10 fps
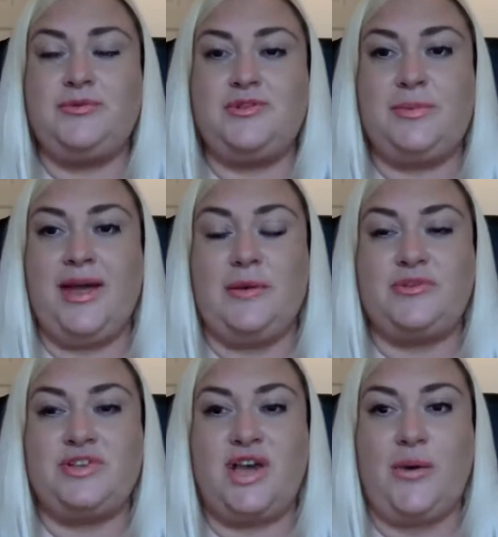to be able
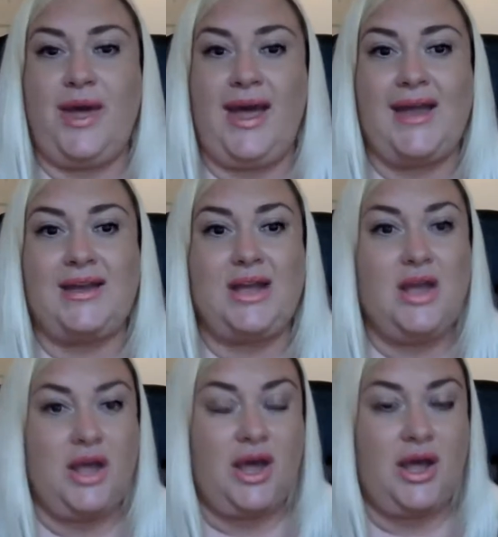to go ahead
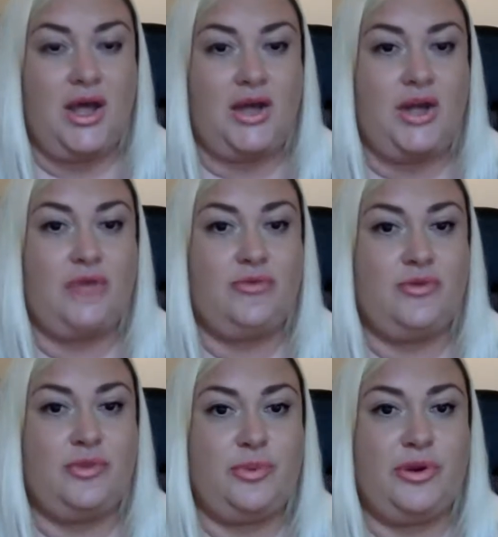and go through
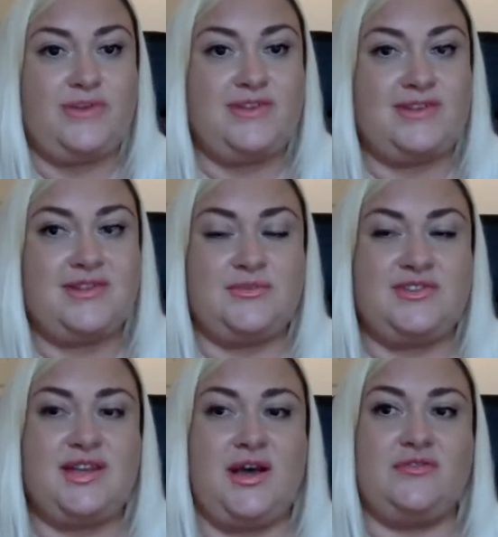the process
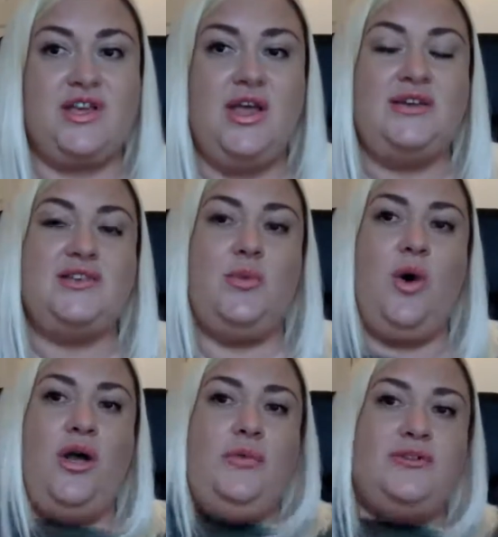themselves. So
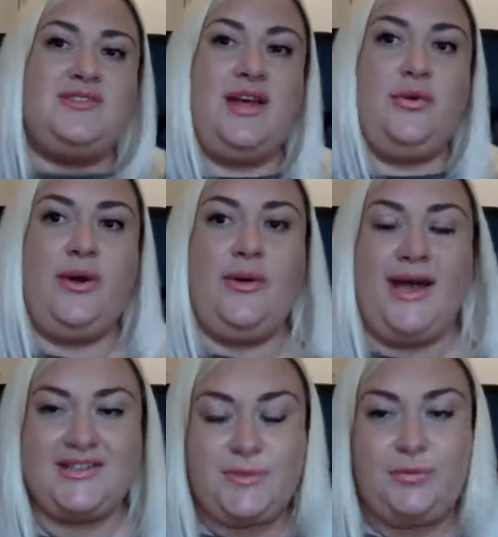what I will say, although it
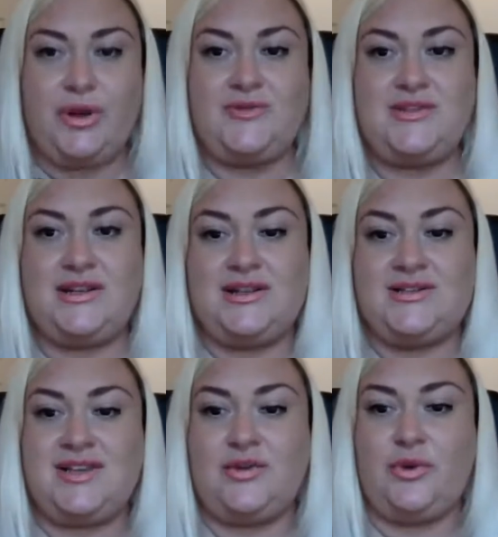has been posted in the
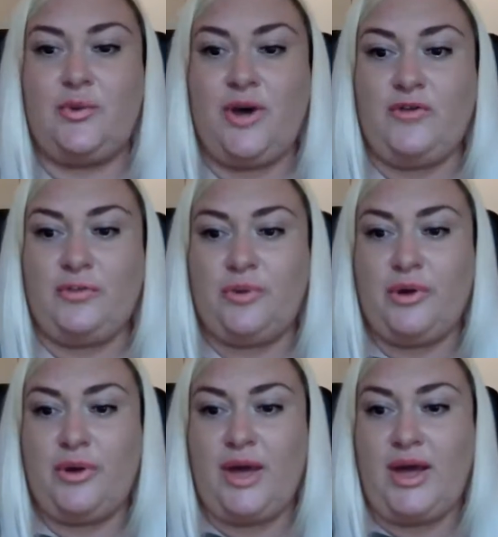Secret Wealth
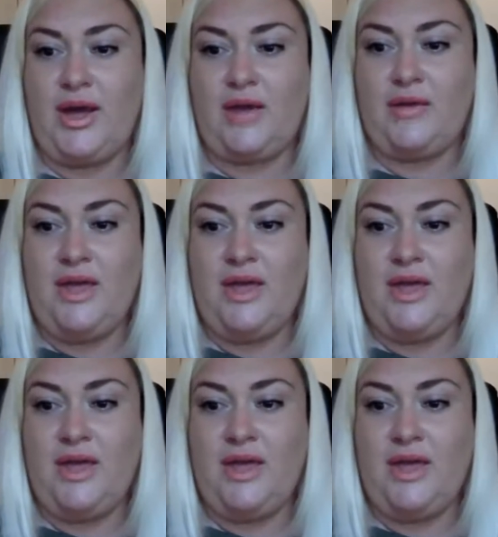Project,